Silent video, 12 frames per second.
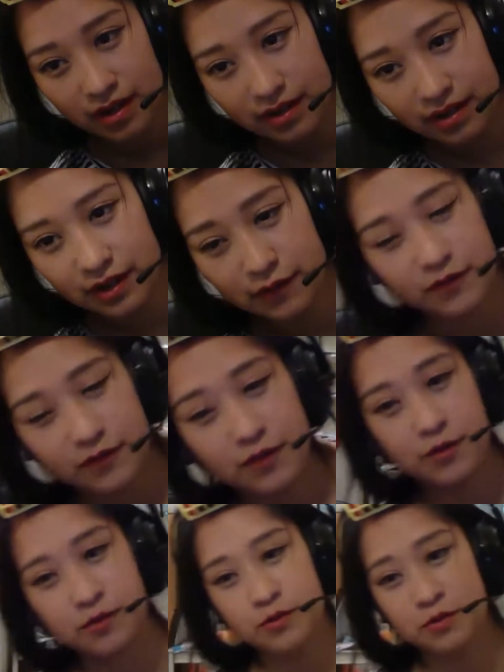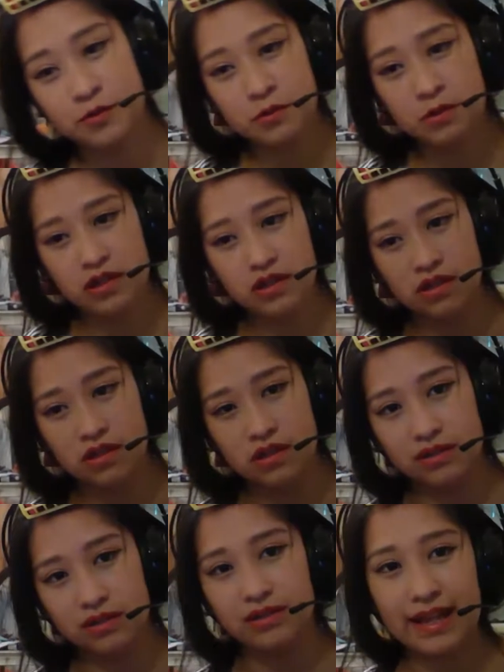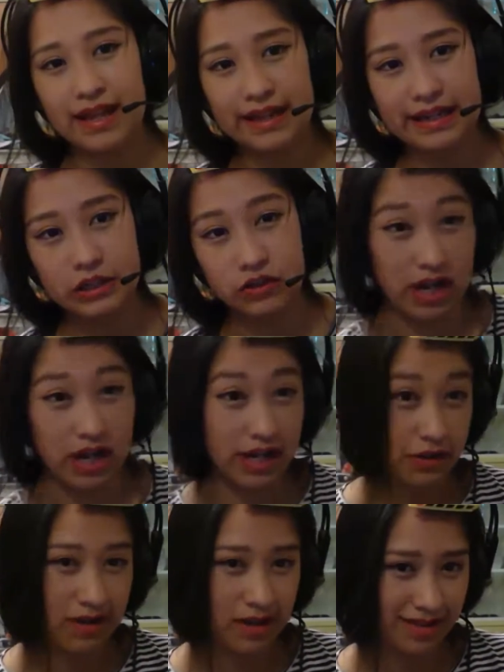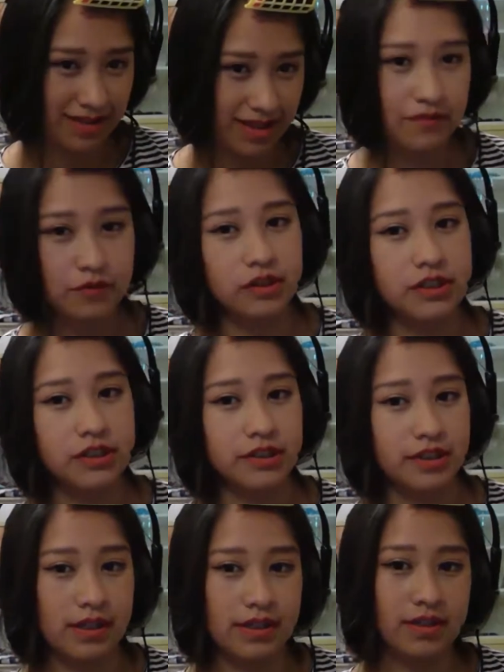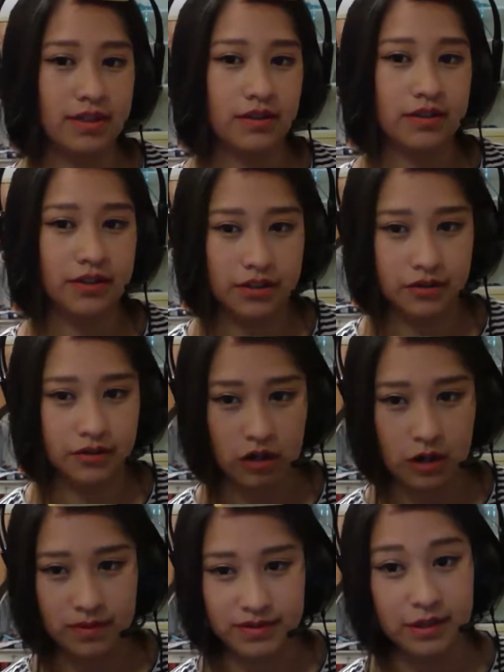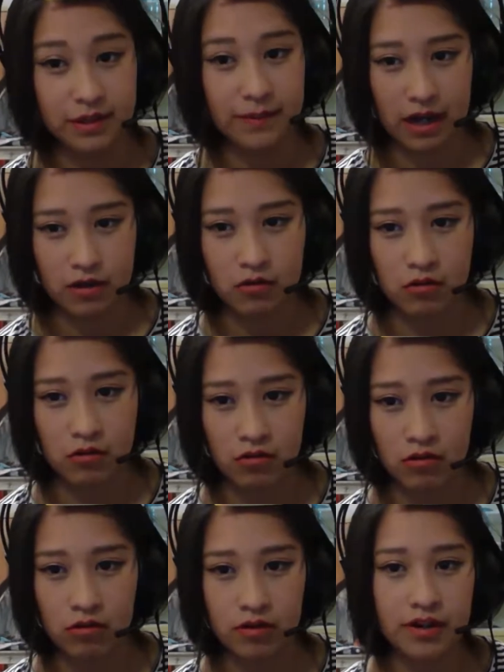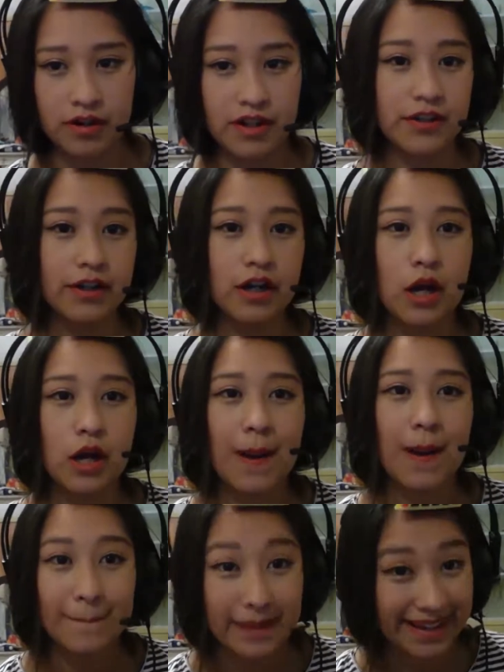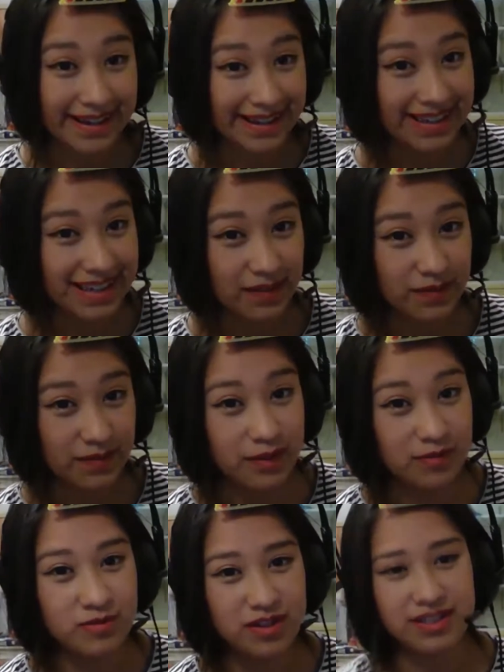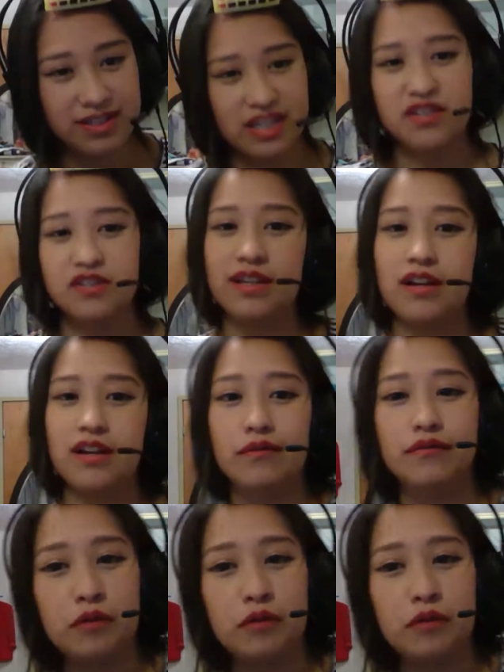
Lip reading: if you let it drag you in, then of course you're going to get sucked into the drama somehow or another. But if you just tell yourself,